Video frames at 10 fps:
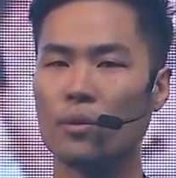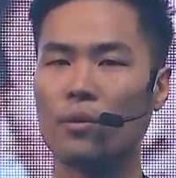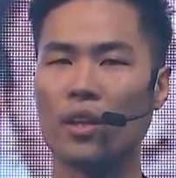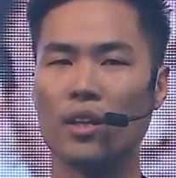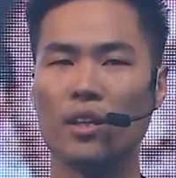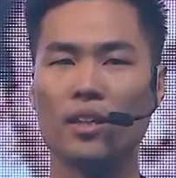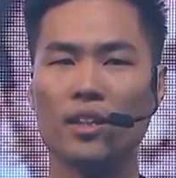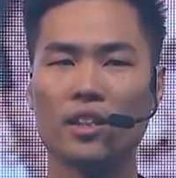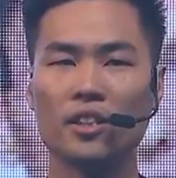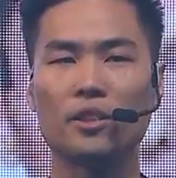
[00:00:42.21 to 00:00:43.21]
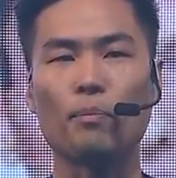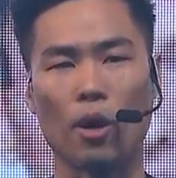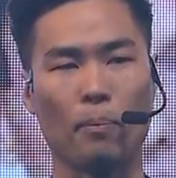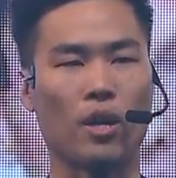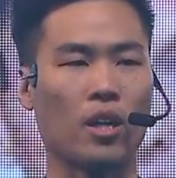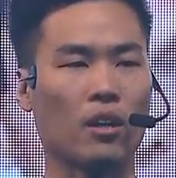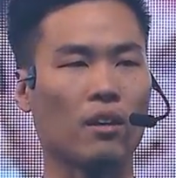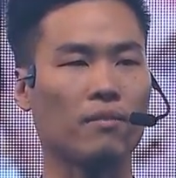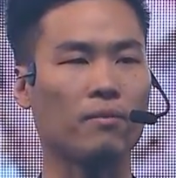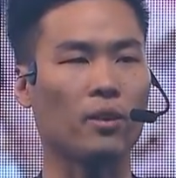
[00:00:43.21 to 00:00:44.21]
really small part
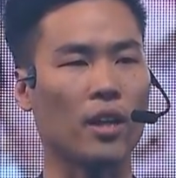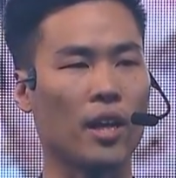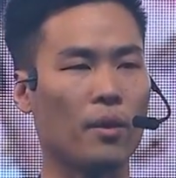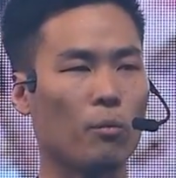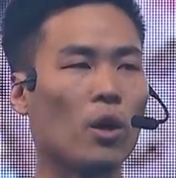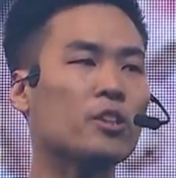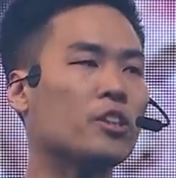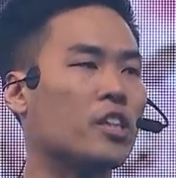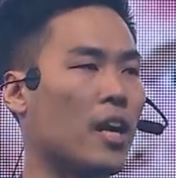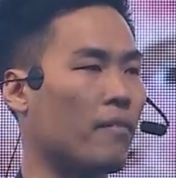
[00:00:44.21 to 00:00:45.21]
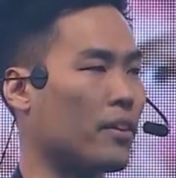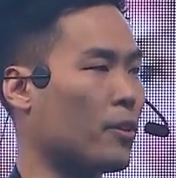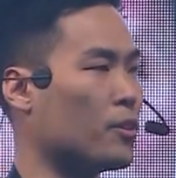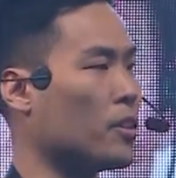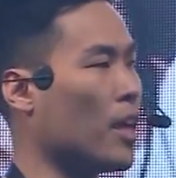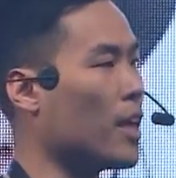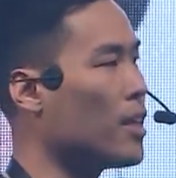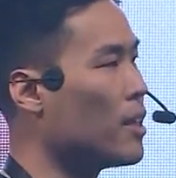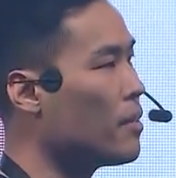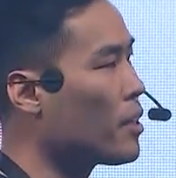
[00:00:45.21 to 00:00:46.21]
of what I want to share with you today,
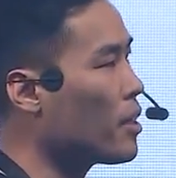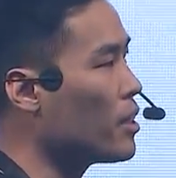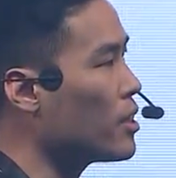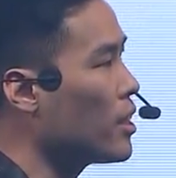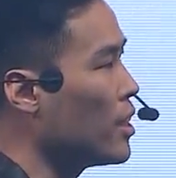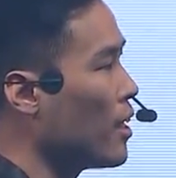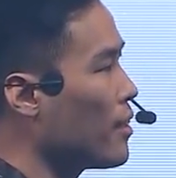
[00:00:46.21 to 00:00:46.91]
because I